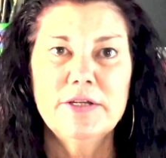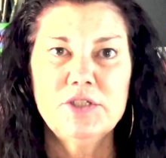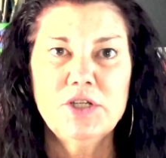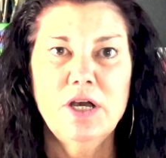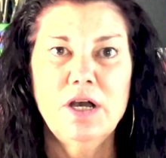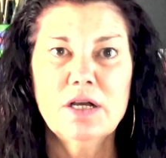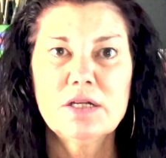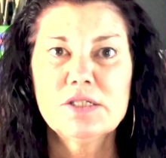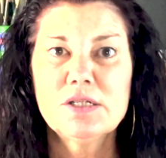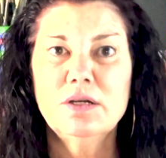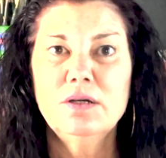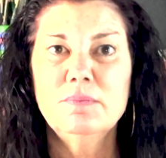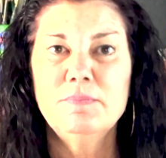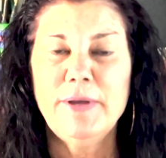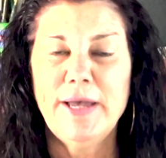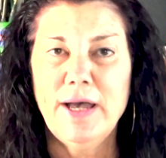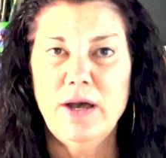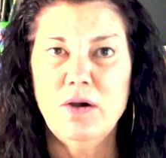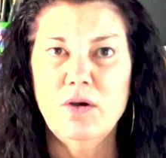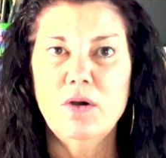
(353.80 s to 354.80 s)
talks
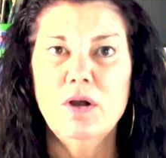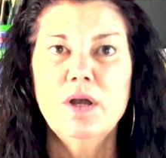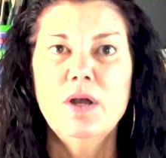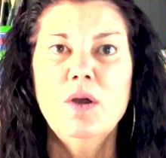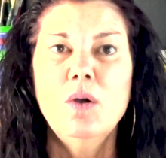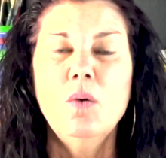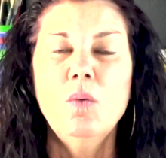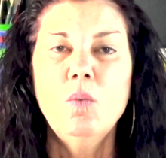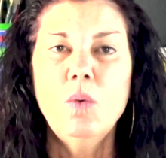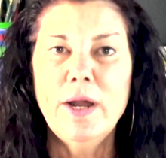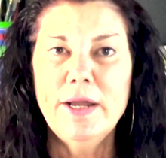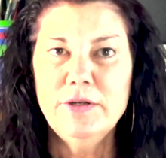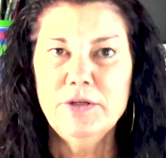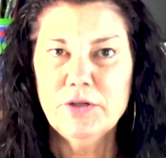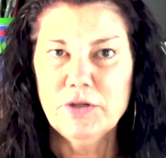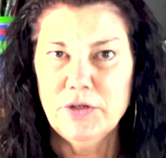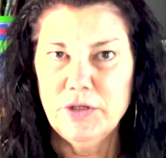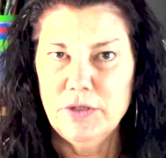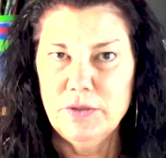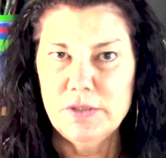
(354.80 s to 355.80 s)
about when
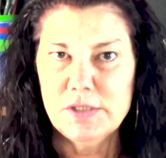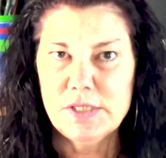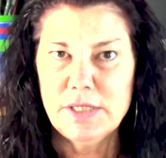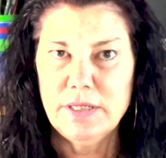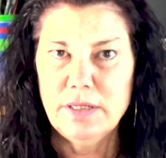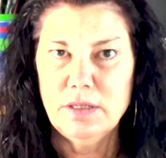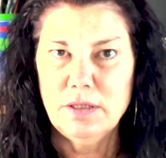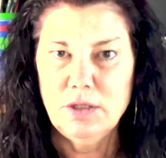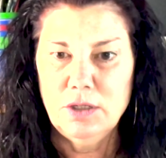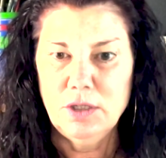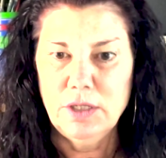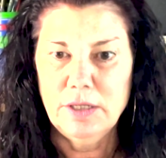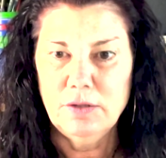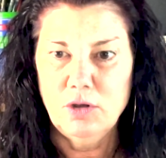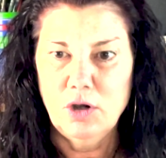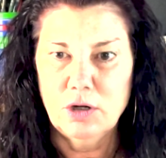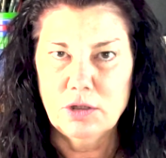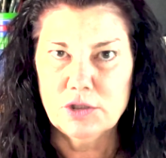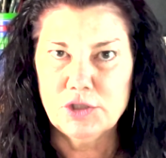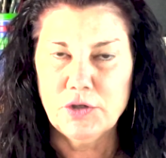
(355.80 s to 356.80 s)
you're using in
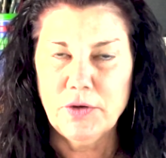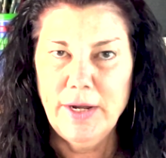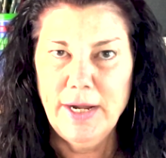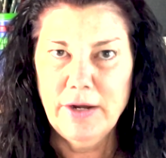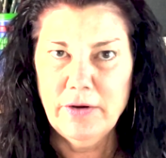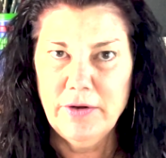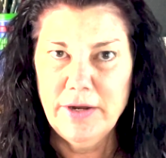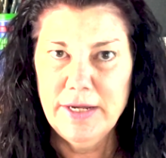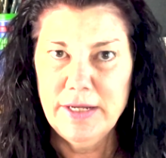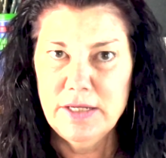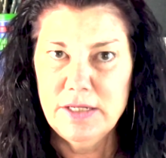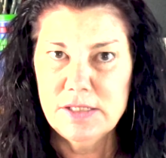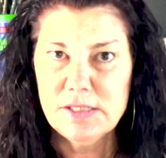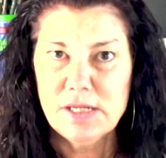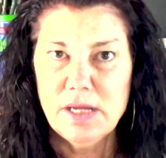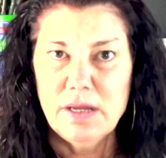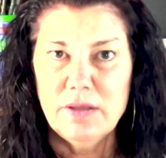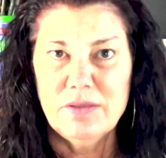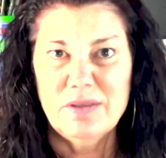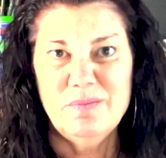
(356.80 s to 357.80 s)
larger areas.
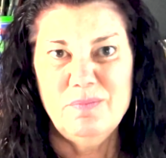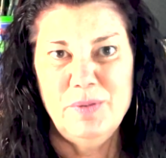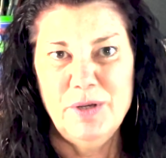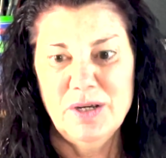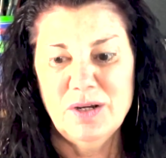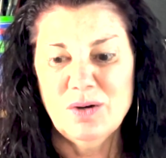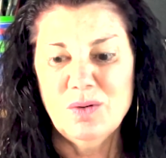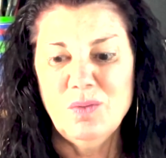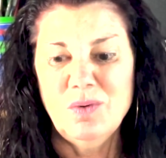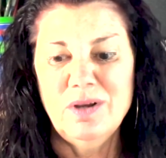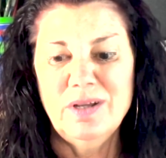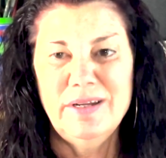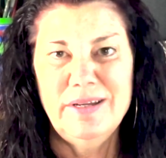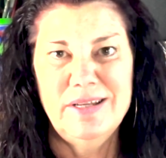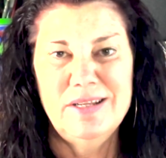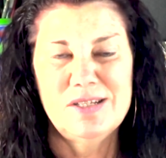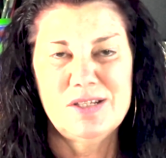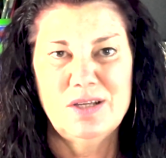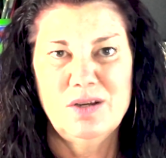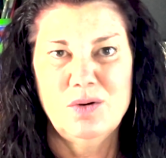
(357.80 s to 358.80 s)
The bigger one
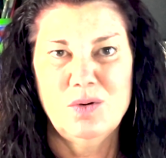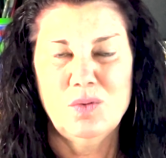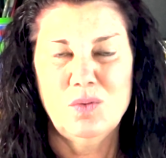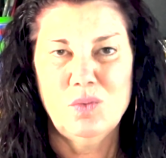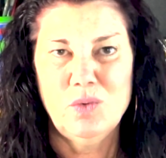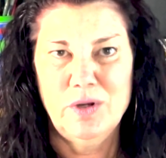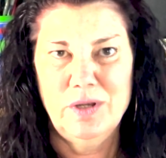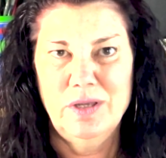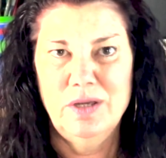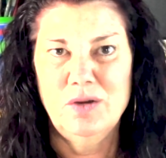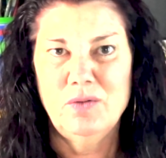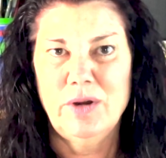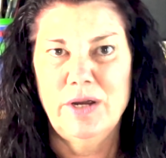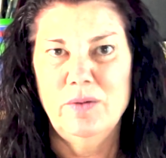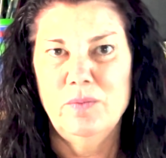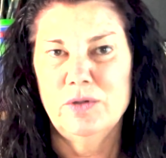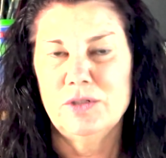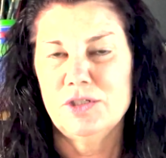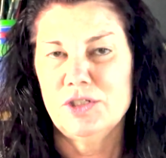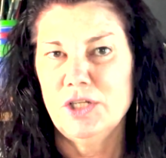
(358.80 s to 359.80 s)
is a really
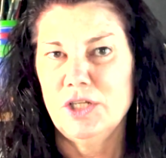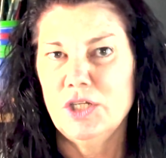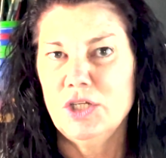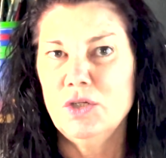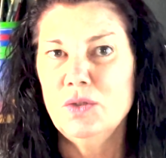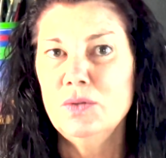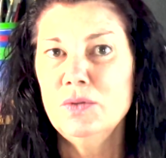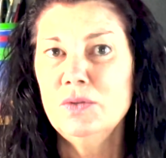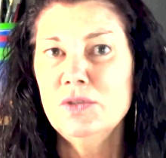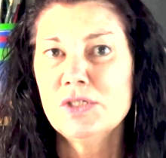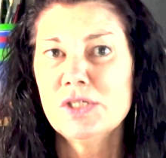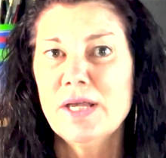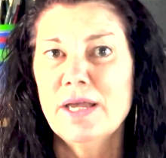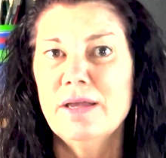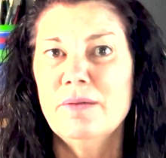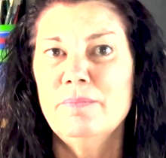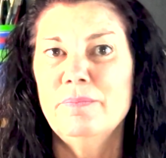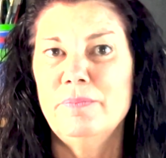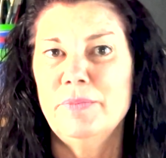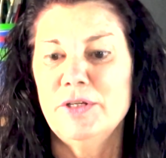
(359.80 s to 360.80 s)
great one to use.
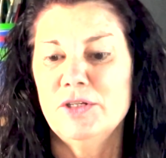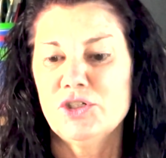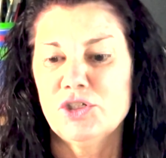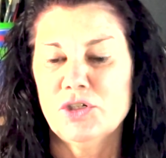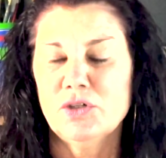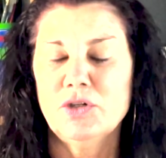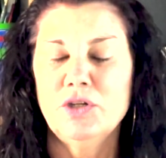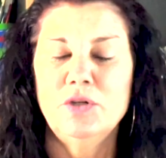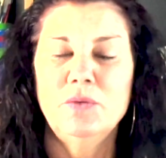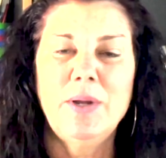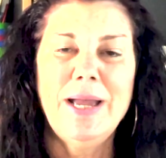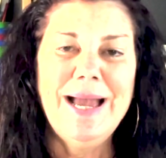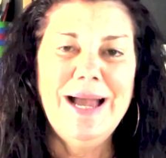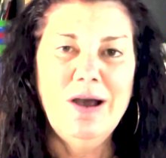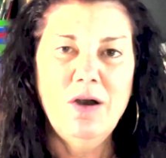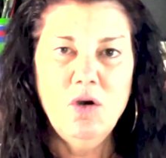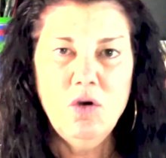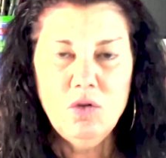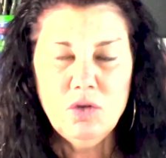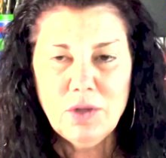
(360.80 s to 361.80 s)
Be sure you
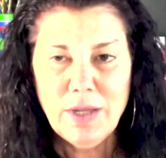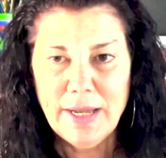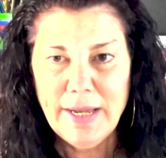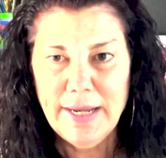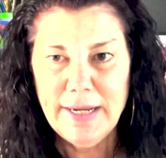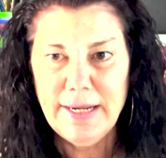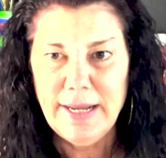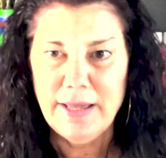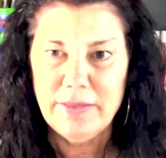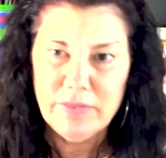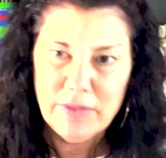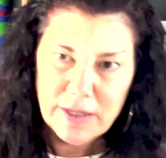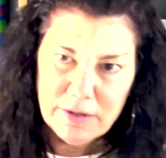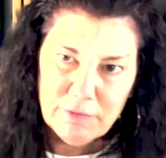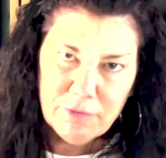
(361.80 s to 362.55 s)
outline and then